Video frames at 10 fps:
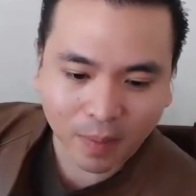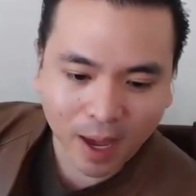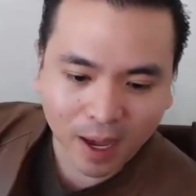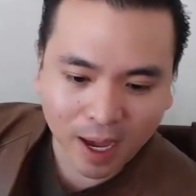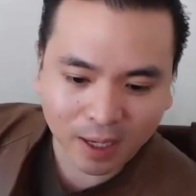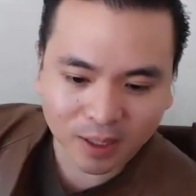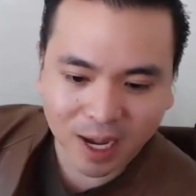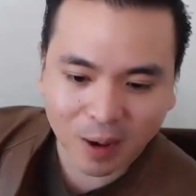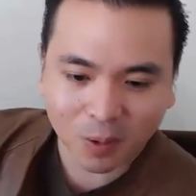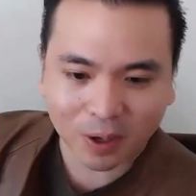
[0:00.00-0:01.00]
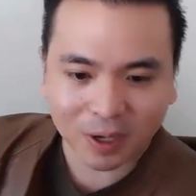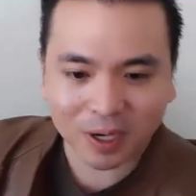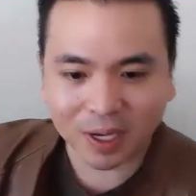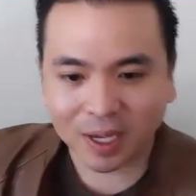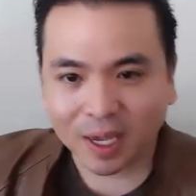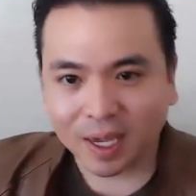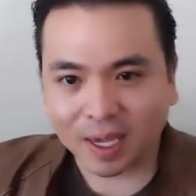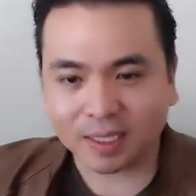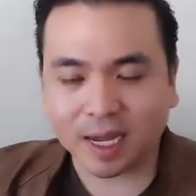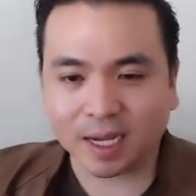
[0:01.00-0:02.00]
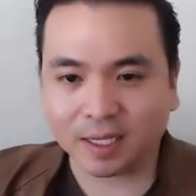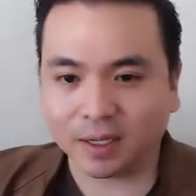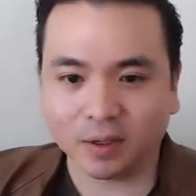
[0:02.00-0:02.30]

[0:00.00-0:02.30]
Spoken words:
How does that work exactly?